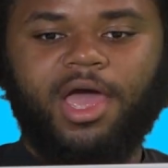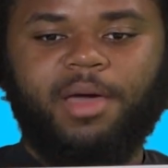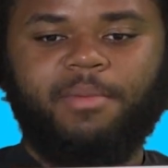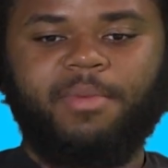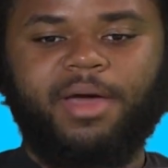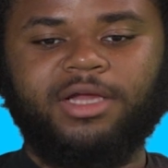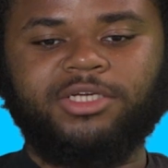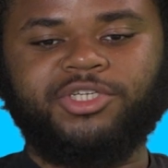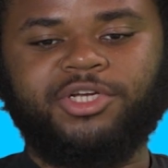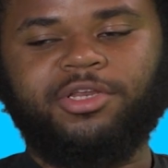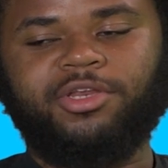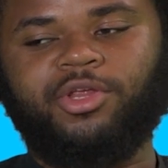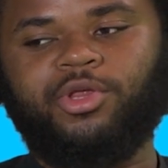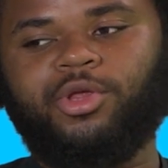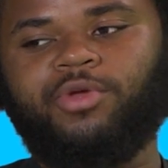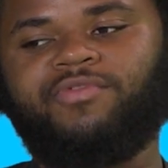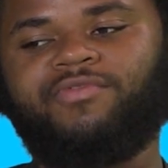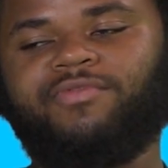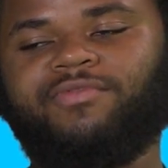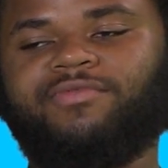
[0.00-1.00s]
Imagine
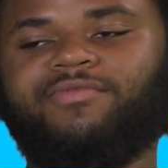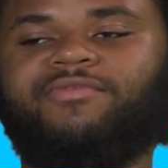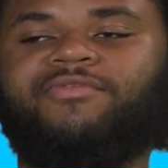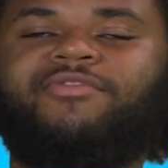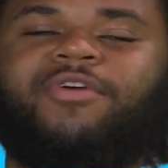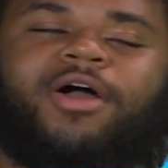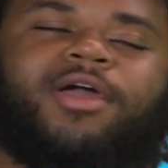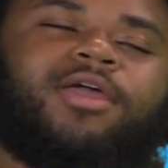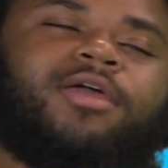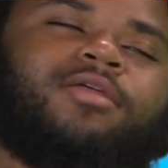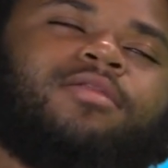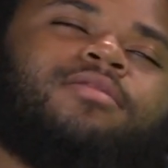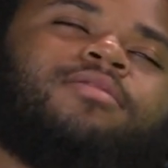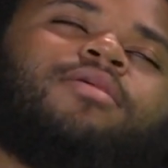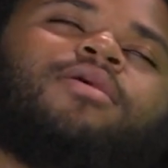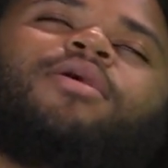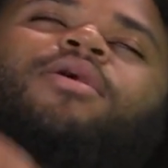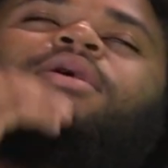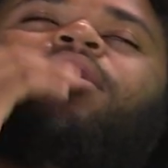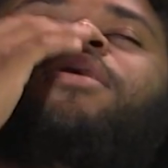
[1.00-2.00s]
if fucking
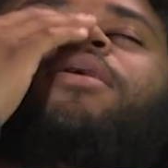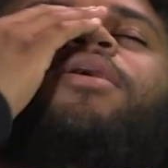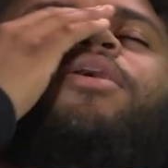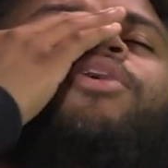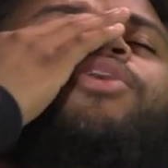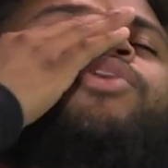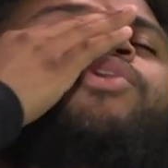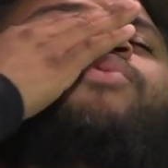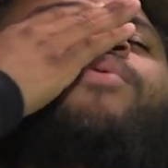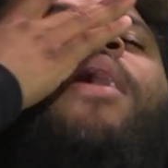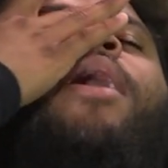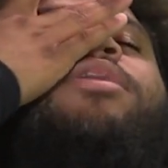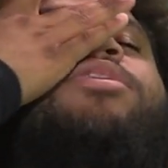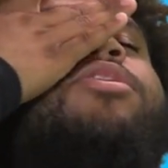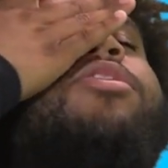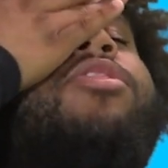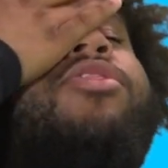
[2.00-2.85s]
you had to